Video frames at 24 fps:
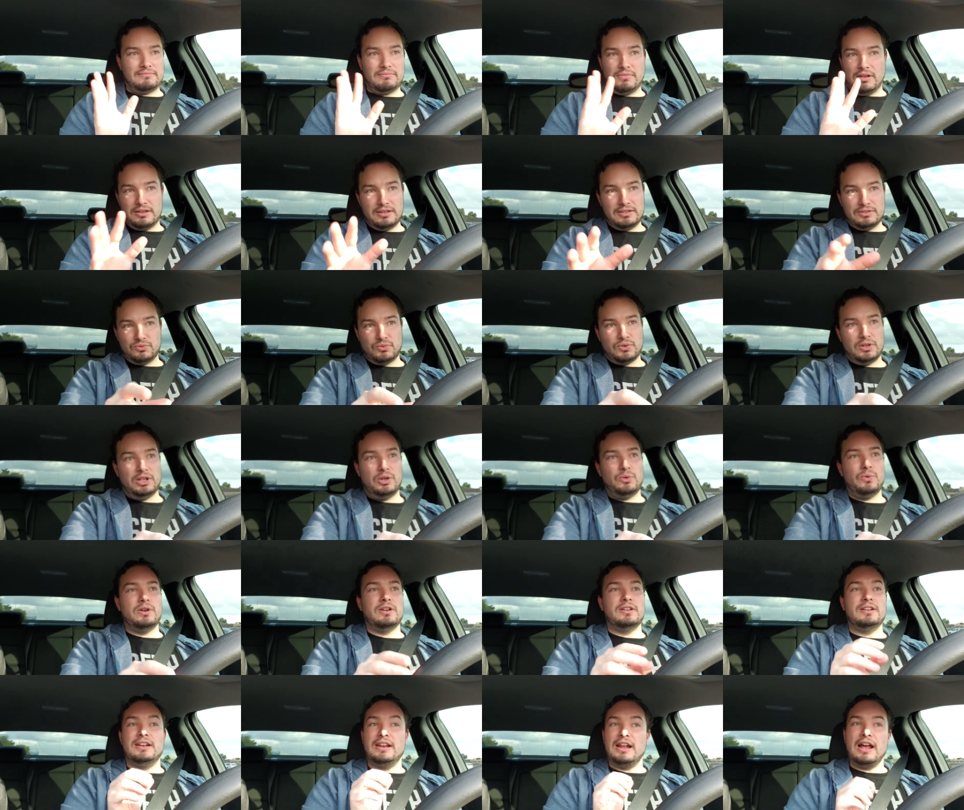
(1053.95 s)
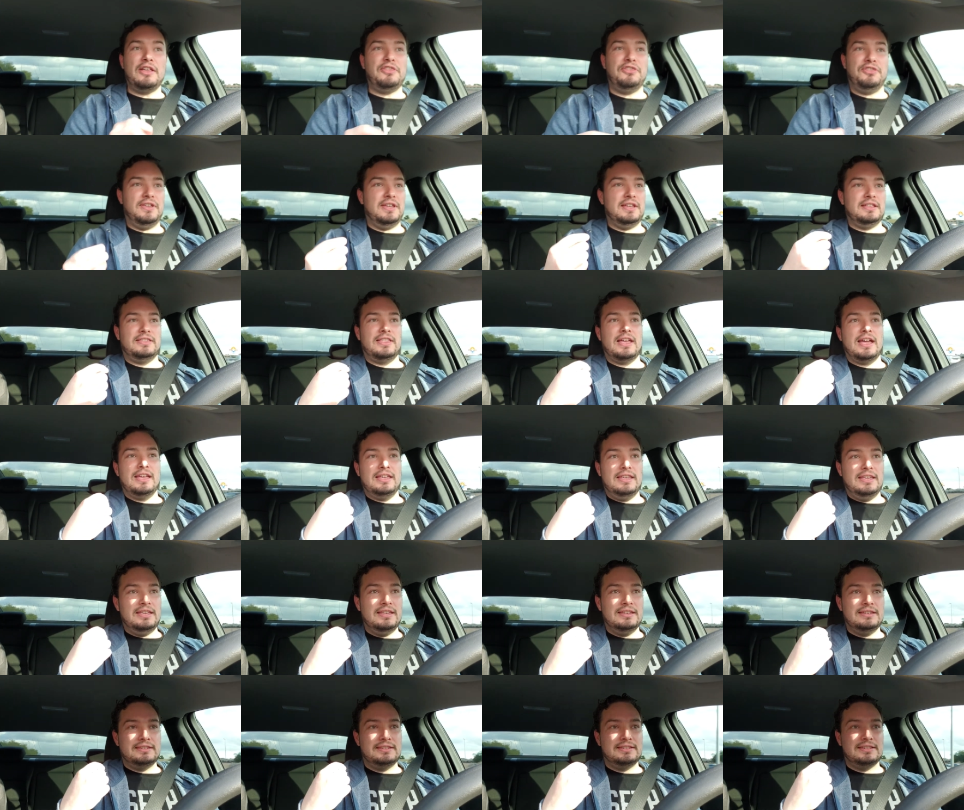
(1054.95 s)
is really weird, and I think that
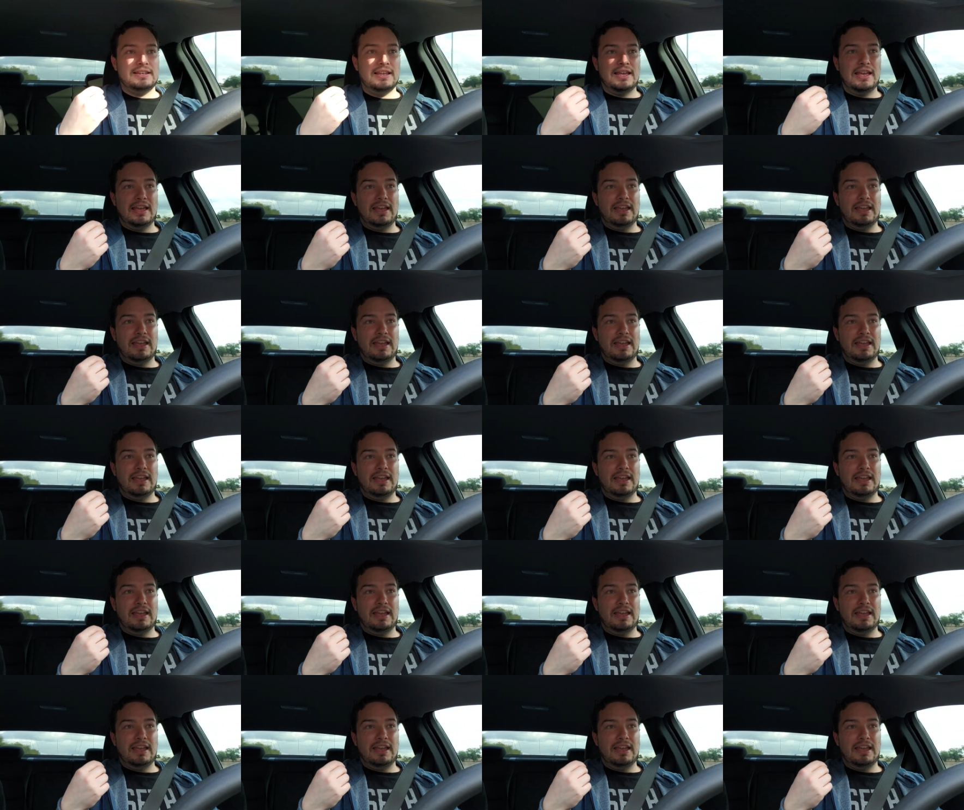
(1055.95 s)
he's